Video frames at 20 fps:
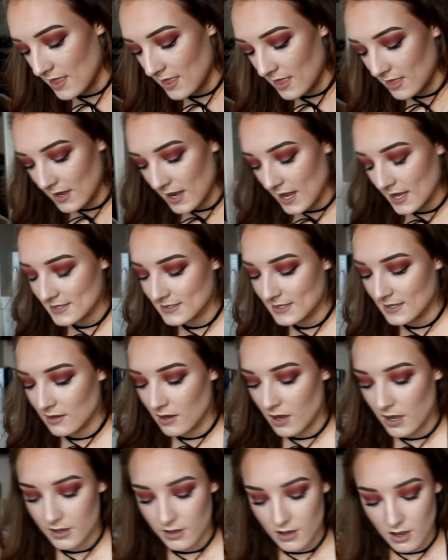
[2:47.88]
And then the next thing
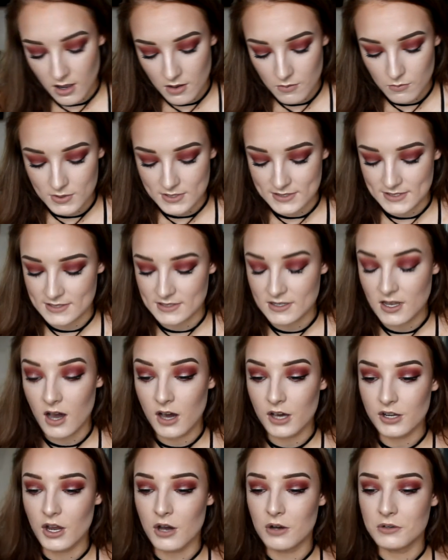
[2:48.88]
I got was this
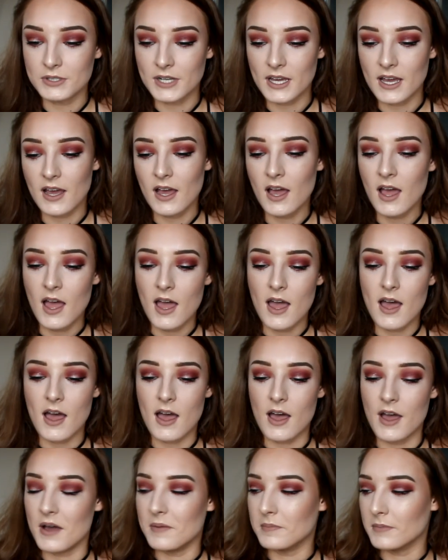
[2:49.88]
card holder.
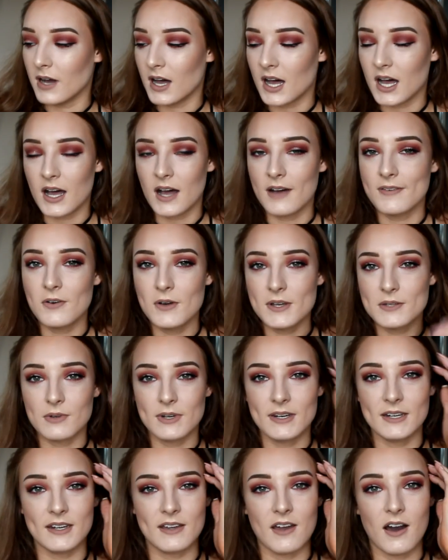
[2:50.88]
I've always
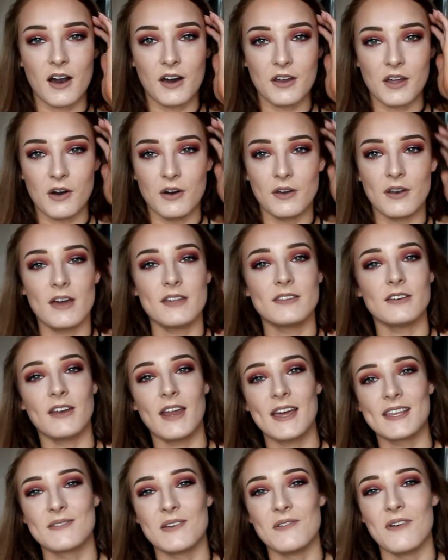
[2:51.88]
wanted a card holder, don't
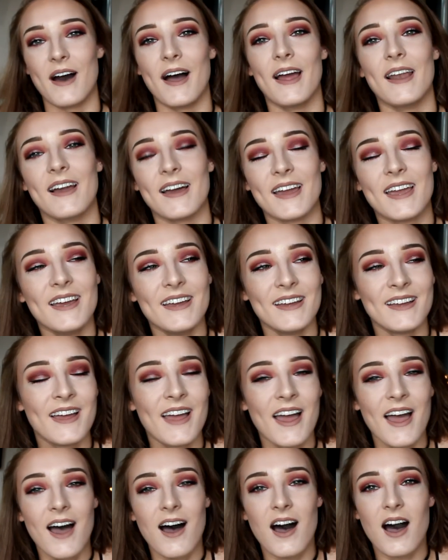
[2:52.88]
ask me why.
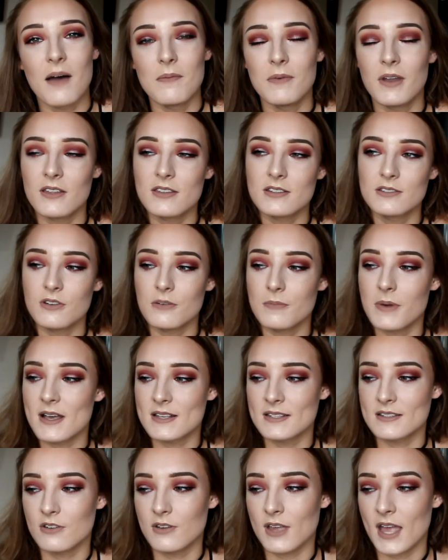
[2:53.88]
Like I'm not the sort of
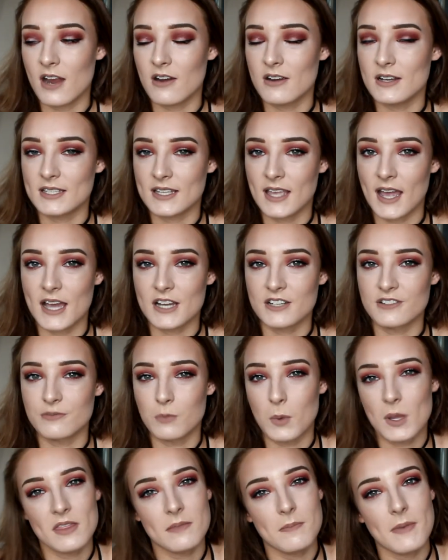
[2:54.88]
person who carries
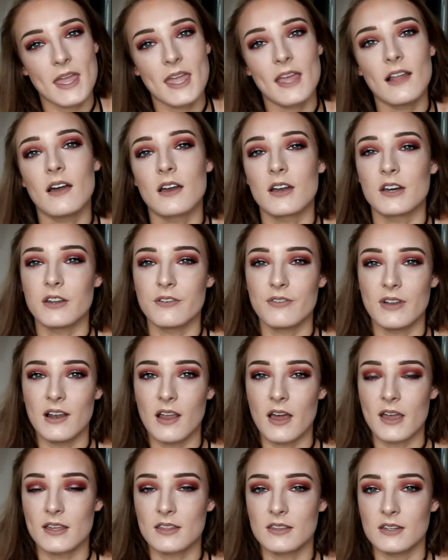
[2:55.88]
cash with me, like I don't really
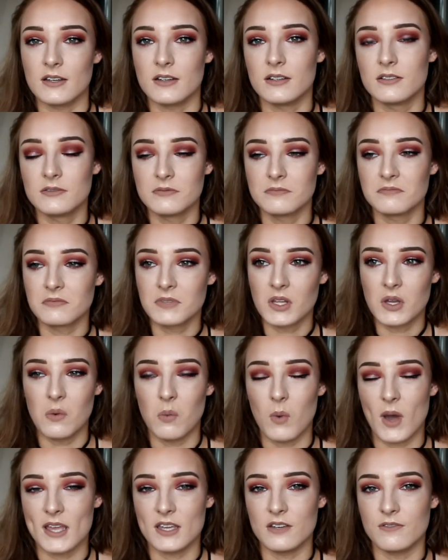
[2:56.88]
like the
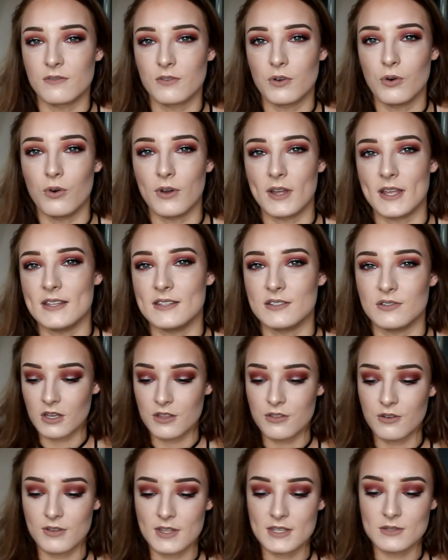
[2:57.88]
weight of coins, so
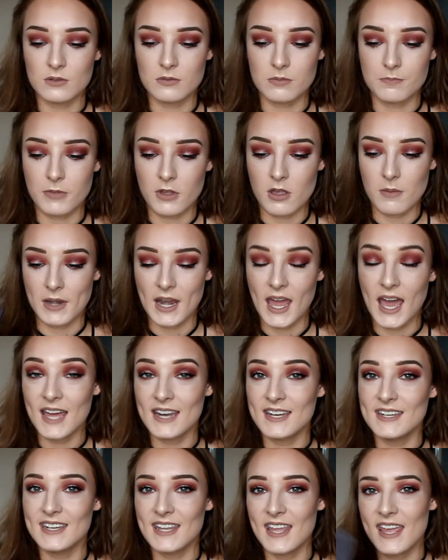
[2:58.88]
I thought this would come in
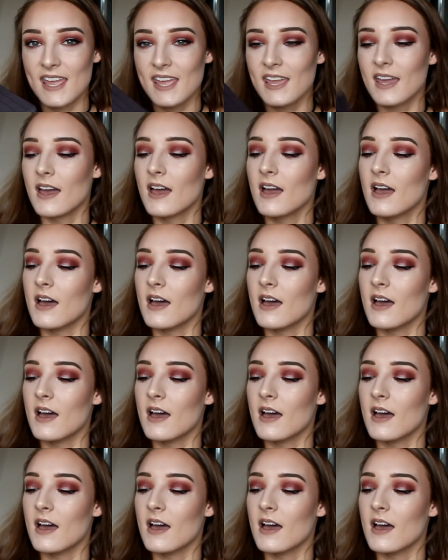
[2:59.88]
handy